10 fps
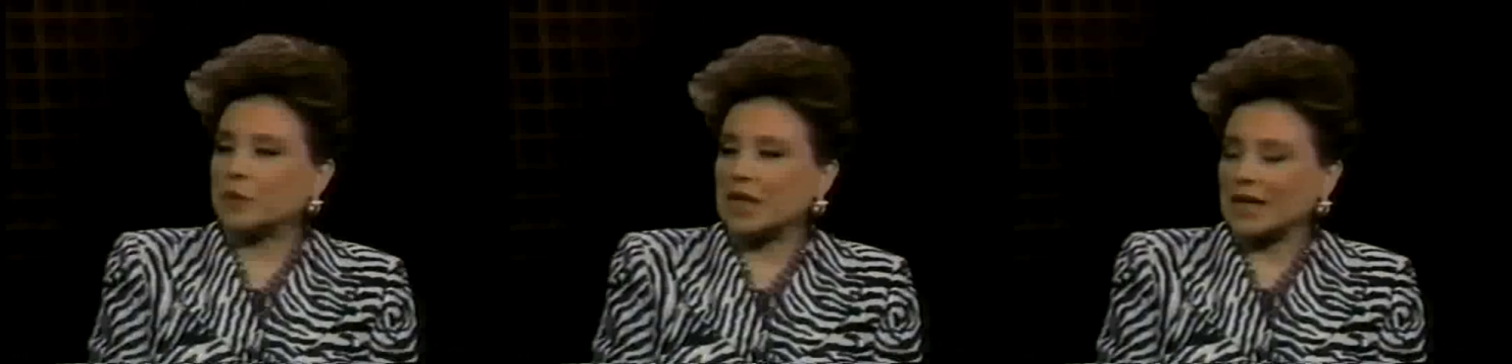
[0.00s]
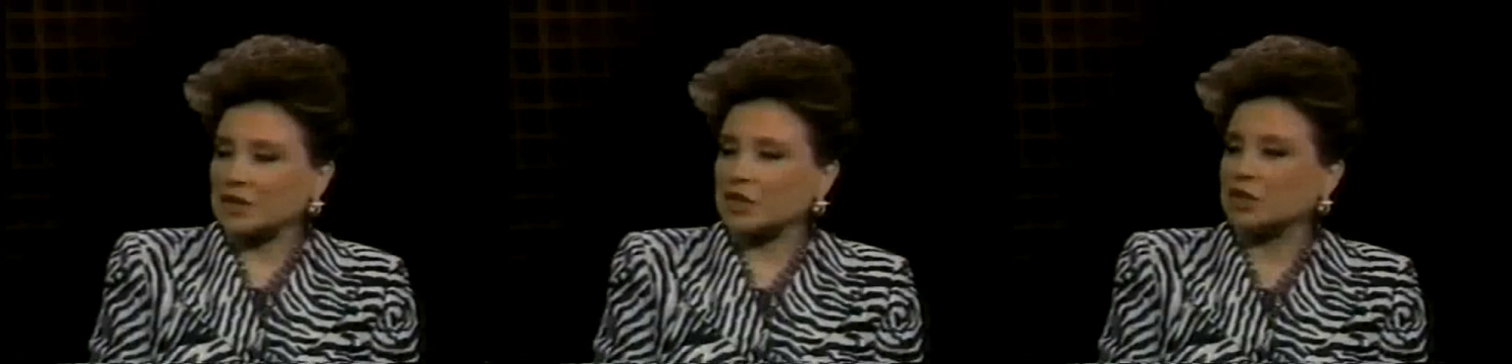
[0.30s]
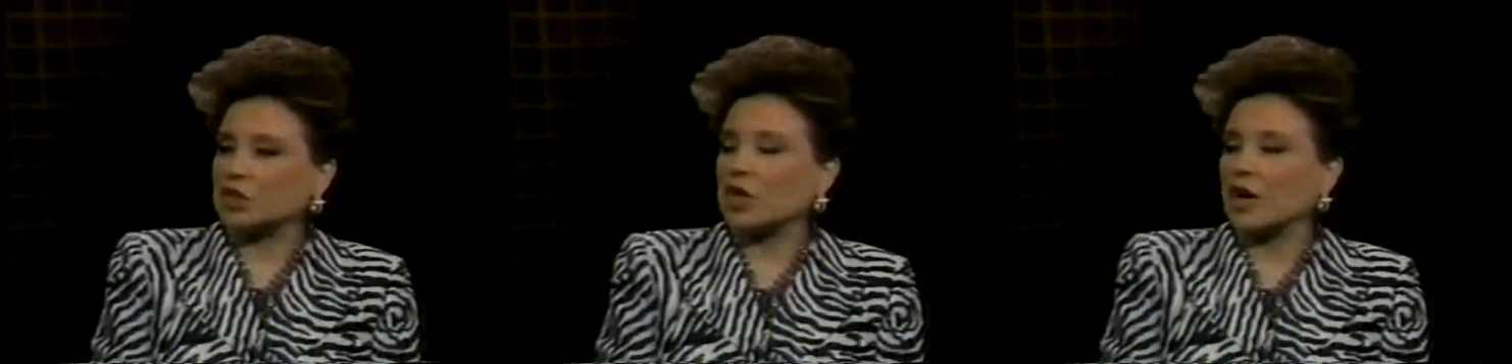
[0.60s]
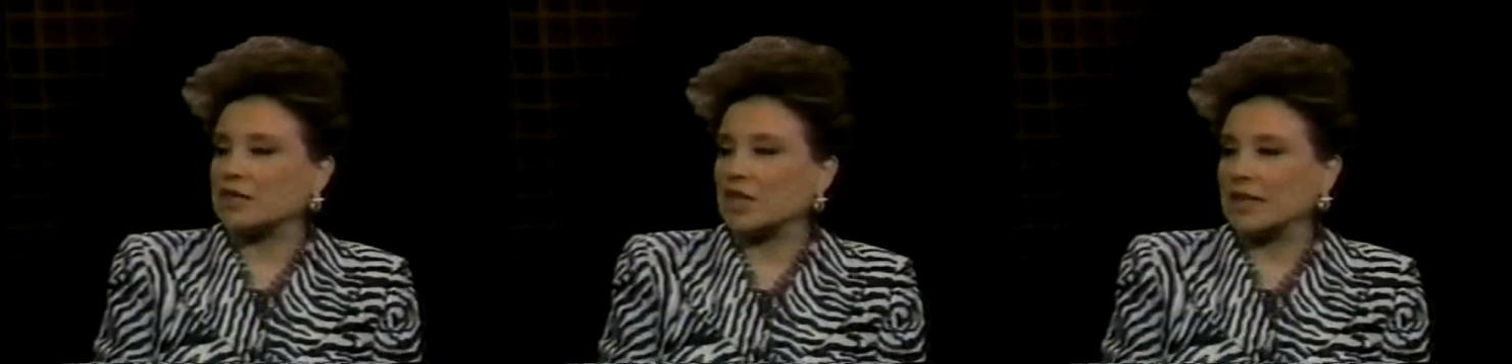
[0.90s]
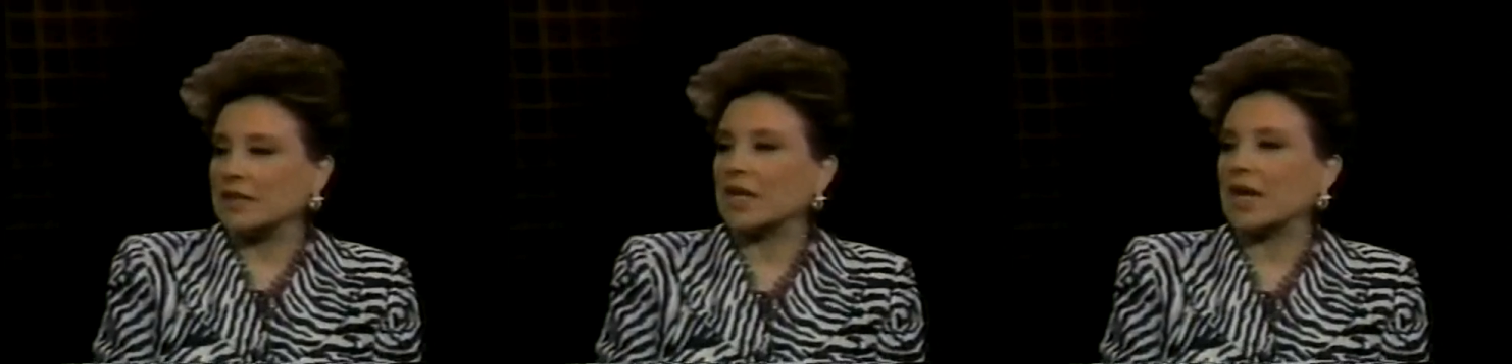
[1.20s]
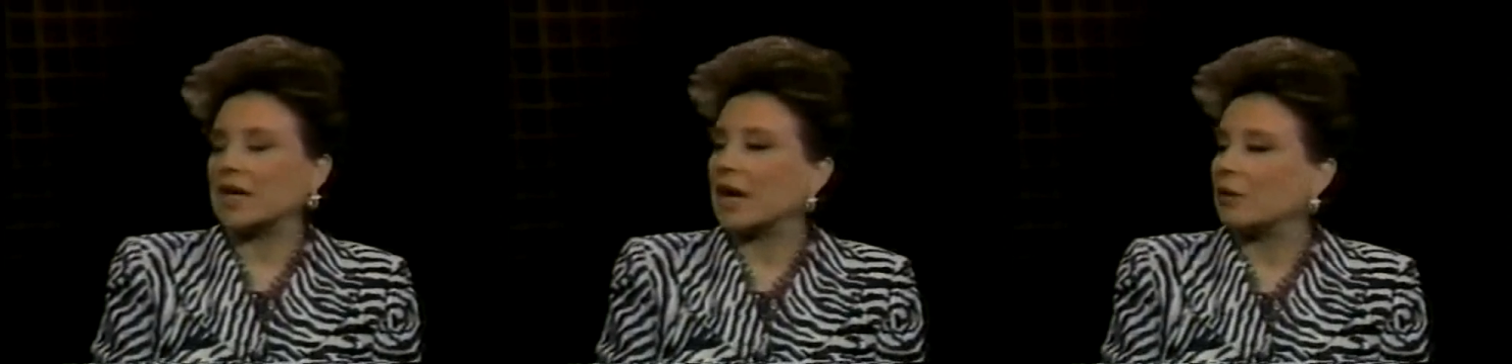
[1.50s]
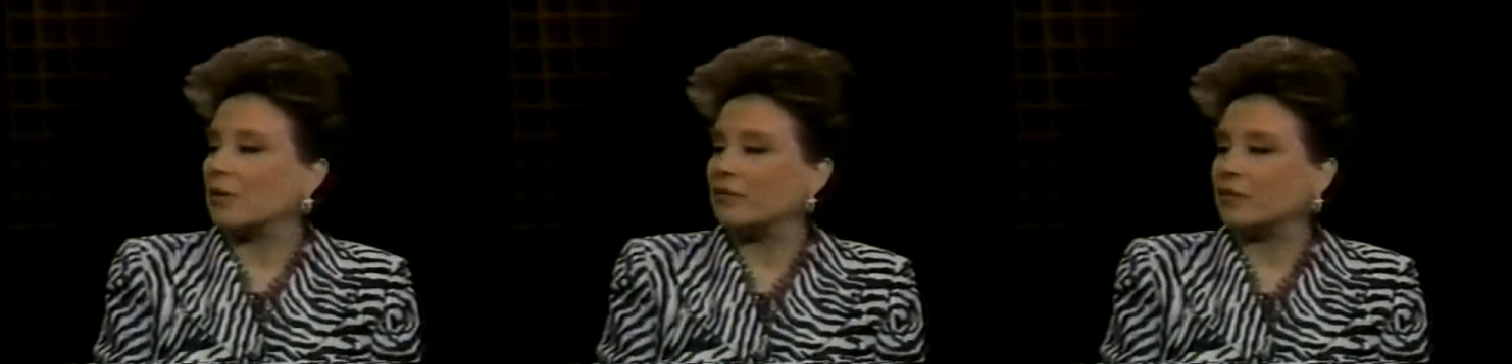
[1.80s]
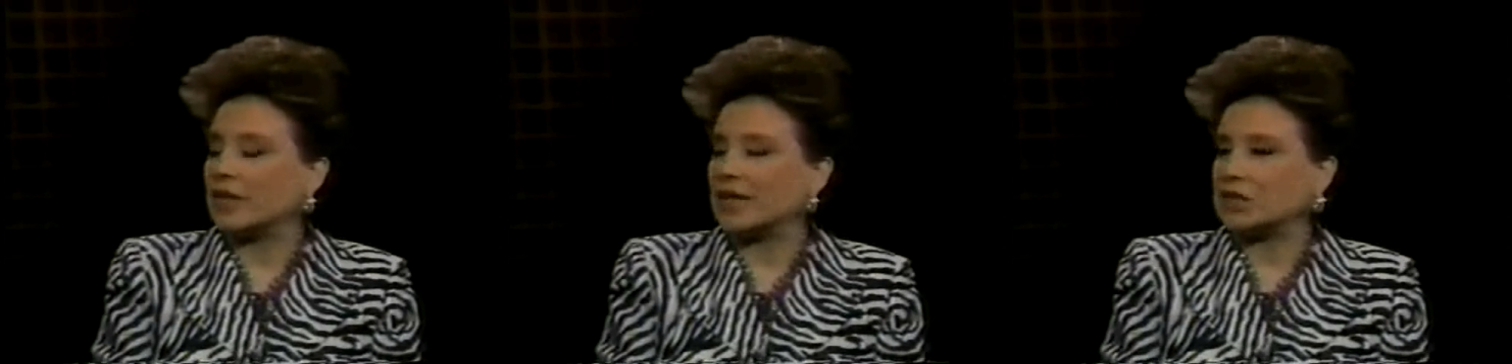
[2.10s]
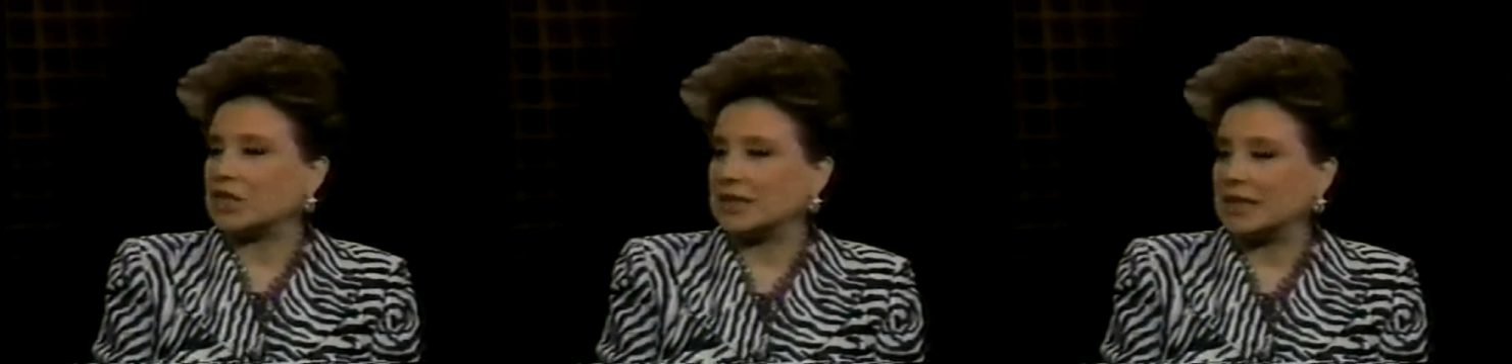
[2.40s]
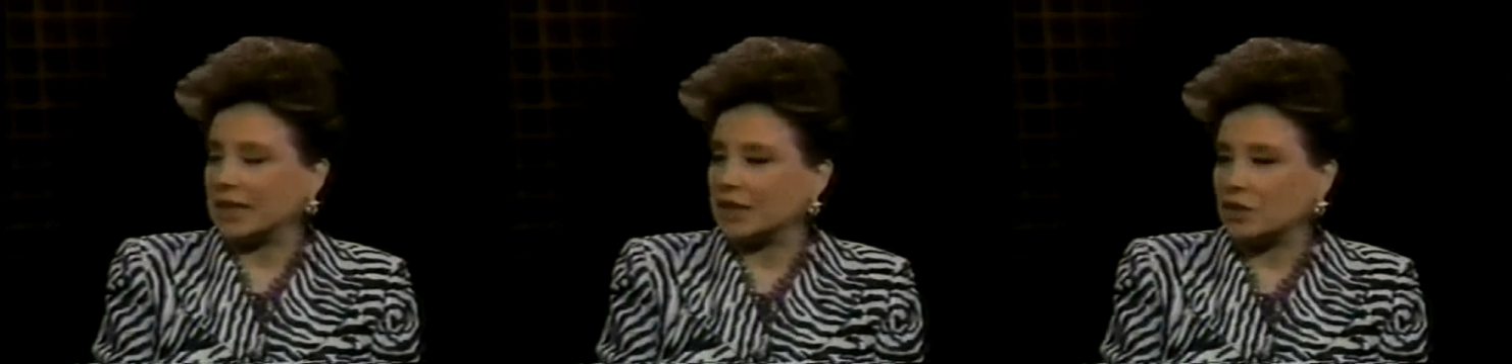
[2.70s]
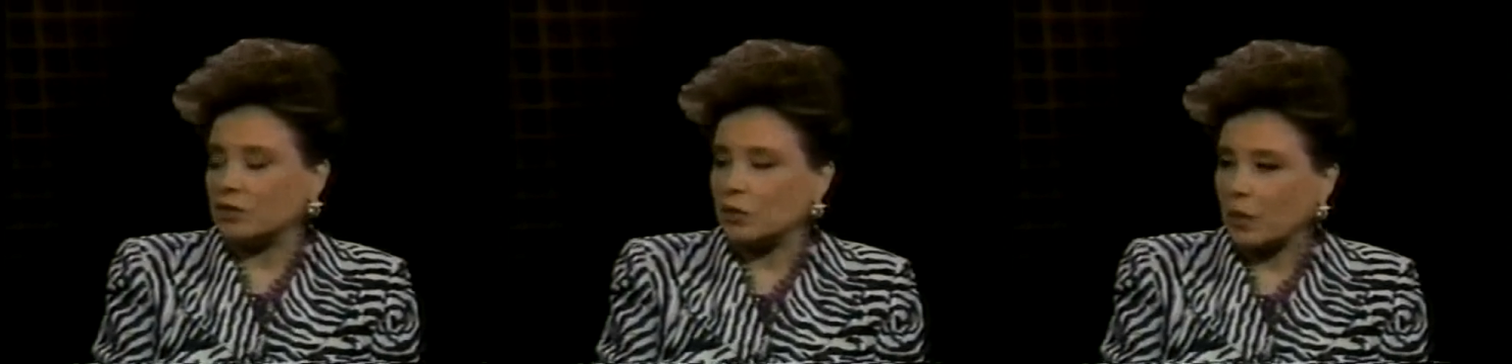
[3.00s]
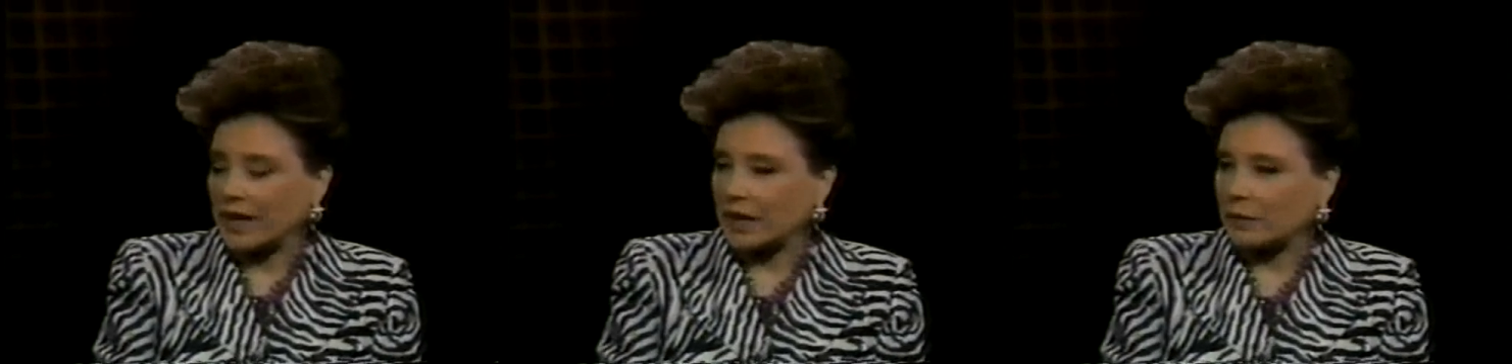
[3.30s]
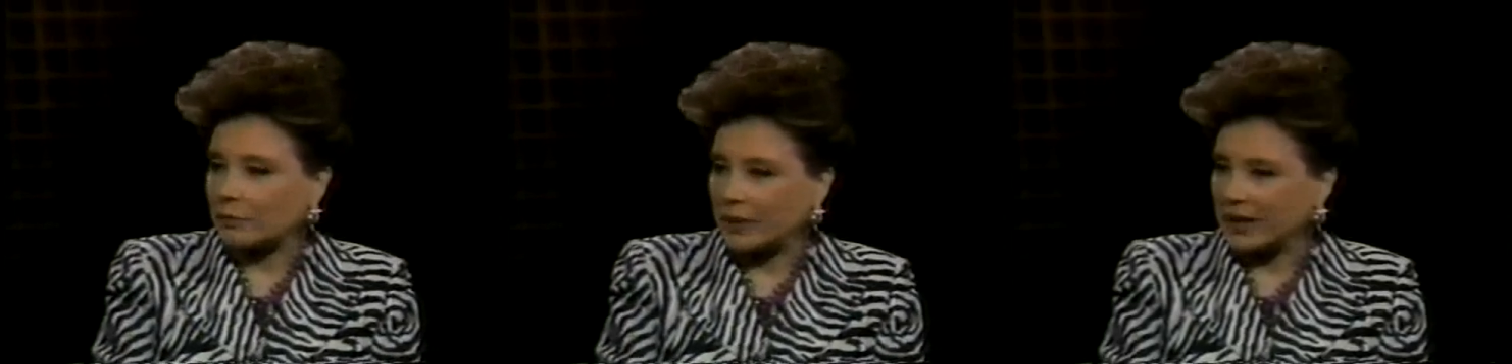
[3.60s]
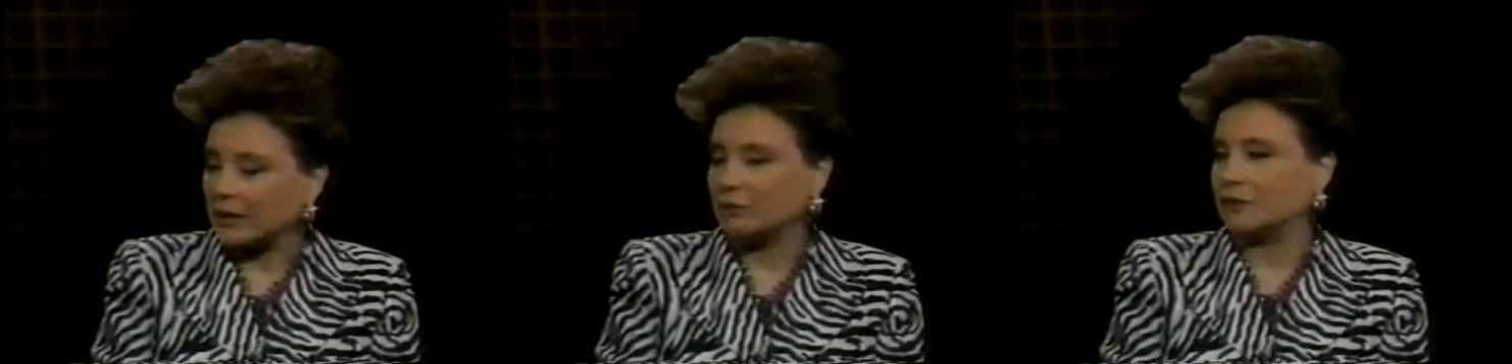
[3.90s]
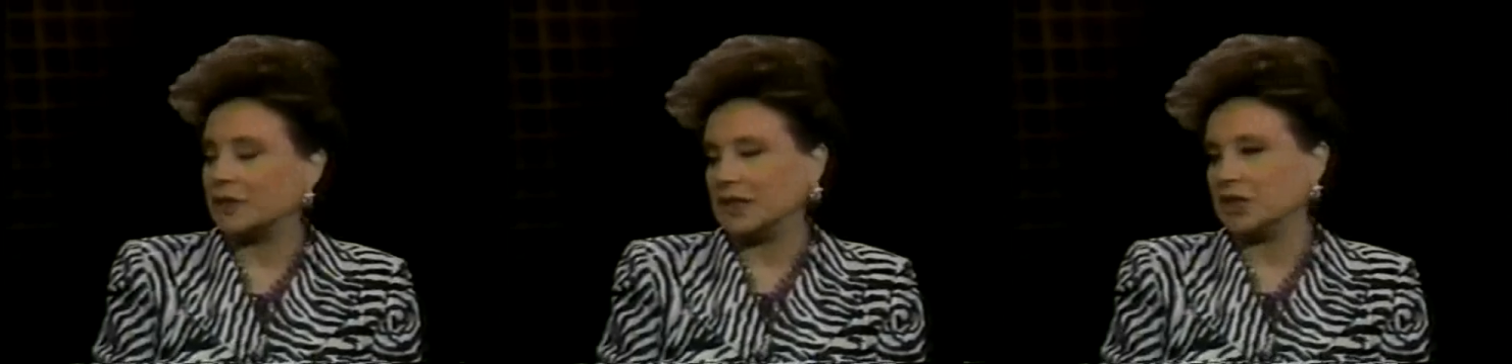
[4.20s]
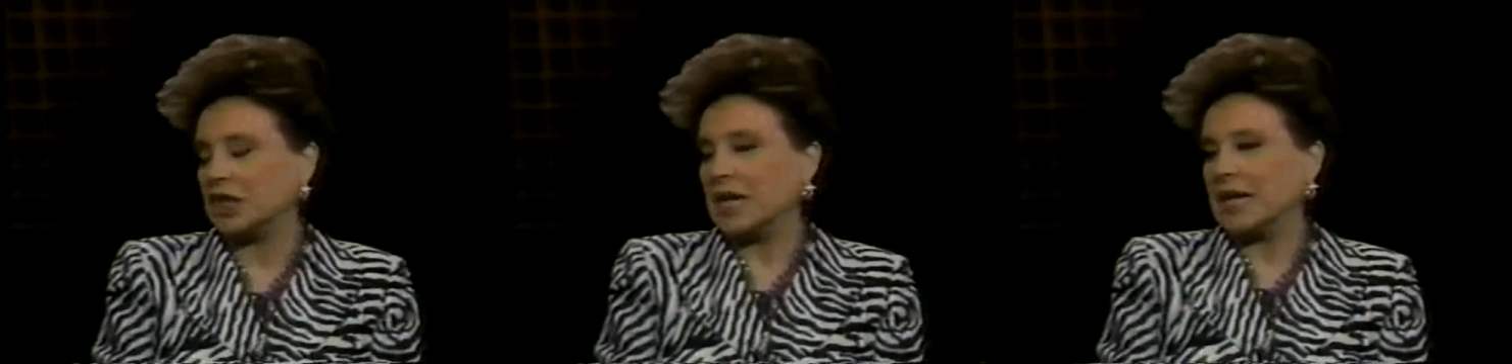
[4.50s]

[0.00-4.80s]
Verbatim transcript: production charts indicate, however, that she did do quite a bit of footage,